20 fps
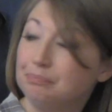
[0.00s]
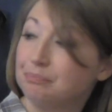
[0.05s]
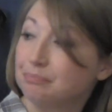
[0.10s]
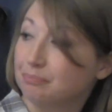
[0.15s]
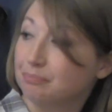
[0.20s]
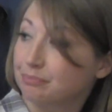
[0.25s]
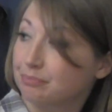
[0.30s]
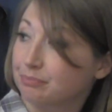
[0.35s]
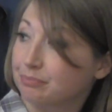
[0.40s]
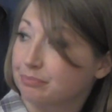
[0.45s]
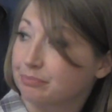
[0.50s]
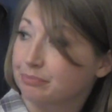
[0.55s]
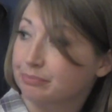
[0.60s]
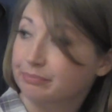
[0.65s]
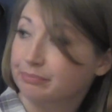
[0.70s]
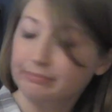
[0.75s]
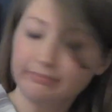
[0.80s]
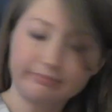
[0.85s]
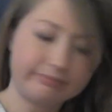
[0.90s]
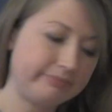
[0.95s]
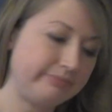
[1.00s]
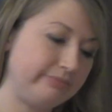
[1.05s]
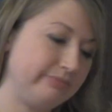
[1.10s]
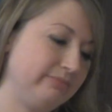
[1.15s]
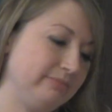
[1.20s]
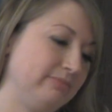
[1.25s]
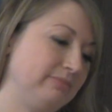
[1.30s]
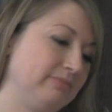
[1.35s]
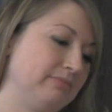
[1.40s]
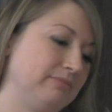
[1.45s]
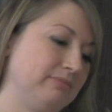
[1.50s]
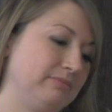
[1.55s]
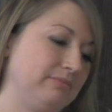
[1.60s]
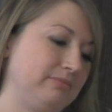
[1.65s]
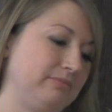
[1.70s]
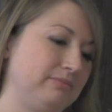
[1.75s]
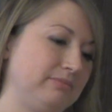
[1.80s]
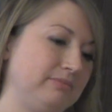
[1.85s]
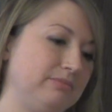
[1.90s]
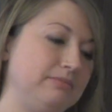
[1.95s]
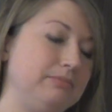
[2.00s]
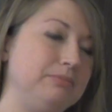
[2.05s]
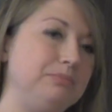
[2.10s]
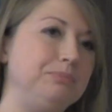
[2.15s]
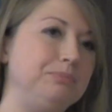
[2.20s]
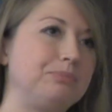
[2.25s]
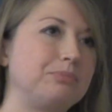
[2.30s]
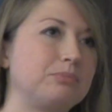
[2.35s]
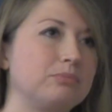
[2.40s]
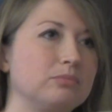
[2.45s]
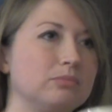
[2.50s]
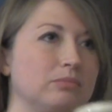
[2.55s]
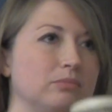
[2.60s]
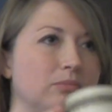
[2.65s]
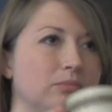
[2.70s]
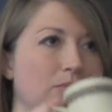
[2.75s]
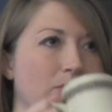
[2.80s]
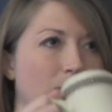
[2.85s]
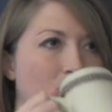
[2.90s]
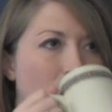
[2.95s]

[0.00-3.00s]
(not speaking)